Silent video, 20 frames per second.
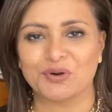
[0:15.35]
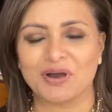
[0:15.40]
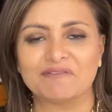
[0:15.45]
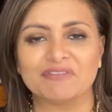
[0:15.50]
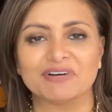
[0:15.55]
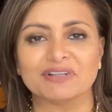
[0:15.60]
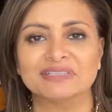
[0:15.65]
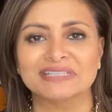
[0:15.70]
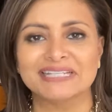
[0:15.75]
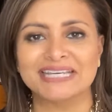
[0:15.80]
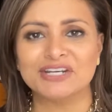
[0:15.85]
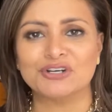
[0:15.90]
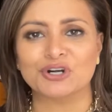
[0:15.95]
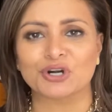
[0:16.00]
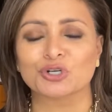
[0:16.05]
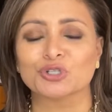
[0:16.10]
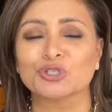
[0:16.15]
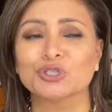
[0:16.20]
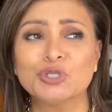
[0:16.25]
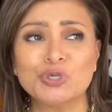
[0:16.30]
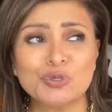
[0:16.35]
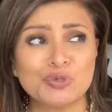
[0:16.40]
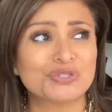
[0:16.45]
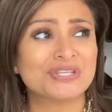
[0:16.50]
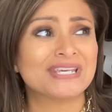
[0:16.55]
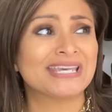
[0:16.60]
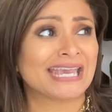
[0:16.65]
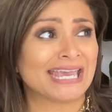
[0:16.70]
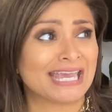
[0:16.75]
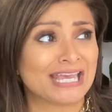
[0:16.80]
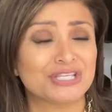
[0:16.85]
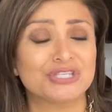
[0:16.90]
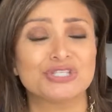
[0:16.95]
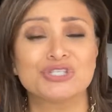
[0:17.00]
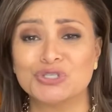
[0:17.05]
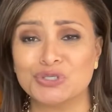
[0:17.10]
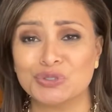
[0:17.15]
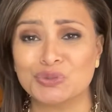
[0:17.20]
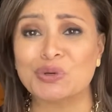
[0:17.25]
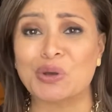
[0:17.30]
of a leader losing his
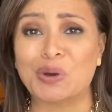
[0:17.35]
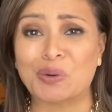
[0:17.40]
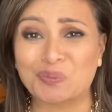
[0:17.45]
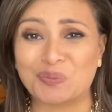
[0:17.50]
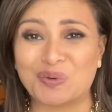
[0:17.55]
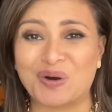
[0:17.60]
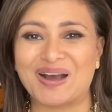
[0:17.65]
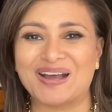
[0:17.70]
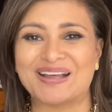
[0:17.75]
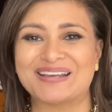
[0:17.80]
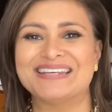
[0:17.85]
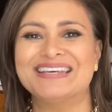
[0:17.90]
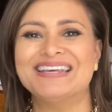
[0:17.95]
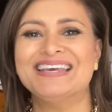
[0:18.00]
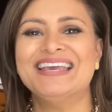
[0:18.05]
you-know-what